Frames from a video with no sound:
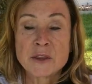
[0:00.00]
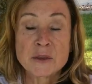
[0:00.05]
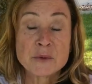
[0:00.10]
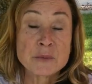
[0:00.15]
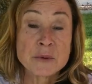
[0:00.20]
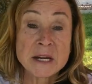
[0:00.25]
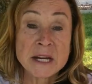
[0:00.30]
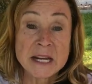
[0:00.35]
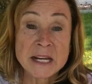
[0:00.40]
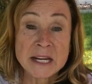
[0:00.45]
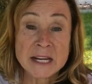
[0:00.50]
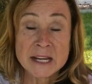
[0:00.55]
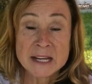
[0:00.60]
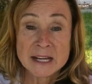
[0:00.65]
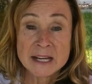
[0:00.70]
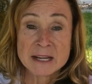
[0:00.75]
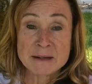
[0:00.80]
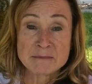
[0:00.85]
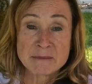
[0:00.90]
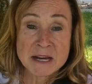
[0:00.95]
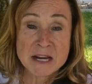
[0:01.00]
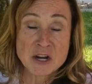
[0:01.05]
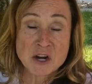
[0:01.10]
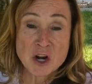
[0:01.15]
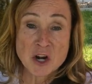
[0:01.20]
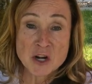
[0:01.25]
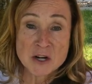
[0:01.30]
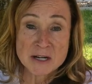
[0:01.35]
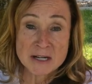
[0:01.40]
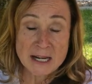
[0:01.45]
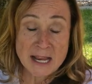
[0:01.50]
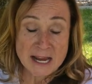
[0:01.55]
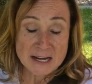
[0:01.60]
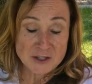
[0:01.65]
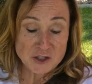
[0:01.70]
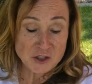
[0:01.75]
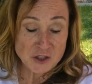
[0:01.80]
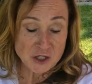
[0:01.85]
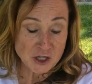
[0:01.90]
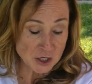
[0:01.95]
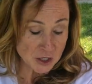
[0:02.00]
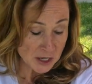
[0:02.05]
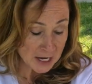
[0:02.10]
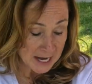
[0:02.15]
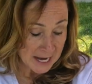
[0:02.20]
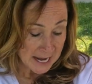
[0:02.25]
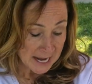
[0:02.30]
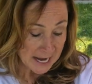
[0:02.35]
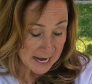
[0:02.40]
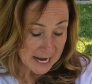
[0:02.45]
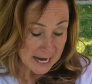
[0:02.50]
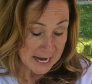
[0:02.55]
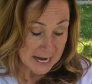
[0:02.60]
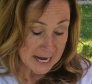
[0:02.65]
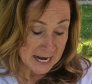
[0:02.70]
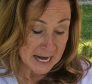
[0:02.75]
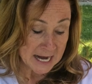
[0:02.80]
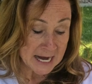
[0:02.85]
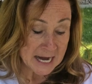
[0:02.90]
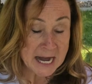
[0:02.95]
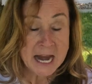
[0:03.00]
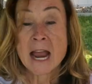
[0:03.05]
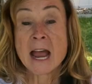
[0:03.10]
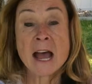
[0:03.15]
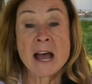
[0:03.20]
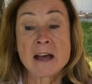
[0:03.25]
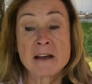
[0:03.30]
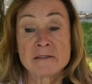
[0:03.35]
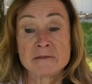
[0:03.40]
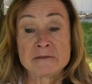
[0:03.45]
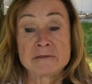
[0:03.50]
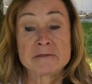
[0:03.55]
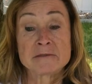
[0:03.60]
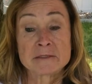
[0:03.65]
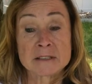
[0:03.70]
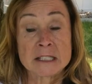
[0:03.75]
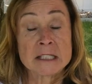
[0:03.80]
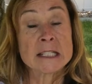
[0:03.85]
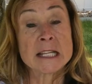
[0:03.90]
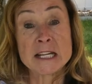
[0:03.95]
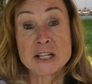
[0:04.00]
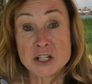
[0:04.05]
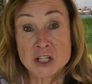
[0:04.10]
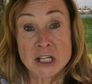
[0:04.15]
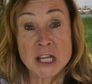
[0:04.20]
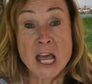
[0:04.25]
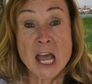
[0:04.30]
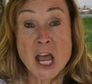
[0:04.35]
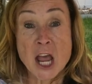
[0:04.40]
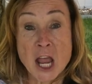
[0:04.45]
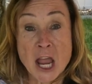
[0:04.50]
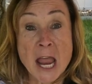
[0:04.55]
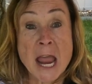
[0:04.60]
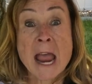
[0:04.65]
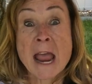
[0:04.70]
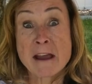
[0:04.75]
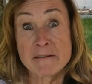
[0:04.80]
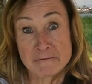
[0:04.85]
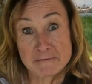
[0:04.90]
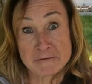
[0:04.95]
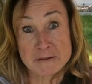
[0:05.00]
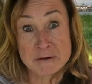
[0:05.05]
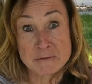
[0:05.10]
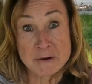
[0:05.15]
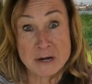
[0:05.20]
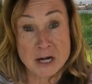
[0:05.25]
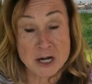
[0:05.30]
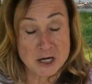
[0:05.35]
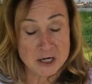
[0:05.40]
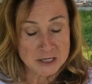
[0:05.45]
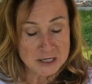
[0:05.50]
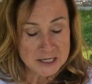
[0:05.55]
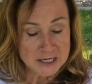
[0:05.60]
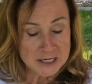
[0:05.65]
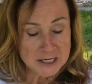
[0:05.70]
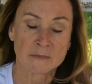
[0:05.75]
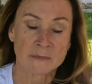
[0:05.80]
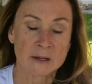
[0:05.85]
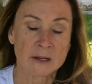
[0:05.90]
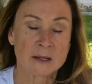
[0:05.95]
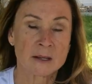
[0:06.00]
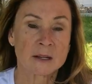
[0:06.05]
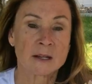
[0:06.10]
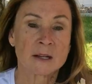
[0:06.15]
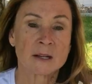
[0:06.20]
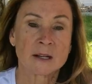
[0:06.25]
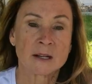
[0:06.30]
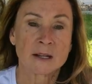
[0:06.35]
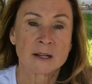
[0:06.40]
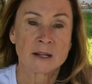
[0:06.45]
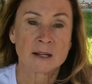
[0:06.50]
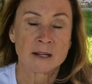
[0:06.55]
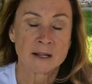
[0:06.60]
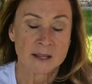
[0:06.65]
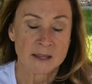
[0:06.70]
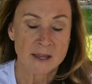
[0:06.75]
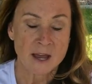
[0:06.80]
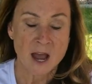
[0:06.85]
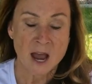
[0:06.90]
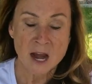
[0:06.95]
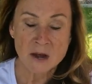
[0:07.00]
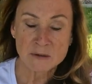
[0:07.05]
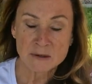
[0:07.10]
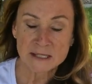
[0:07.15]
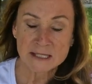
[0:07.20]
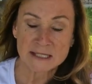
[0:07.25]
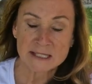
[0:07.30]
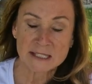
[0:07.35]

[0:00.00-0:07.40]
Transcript: 3 in my garden last year, and I have calendula everywhere. The iris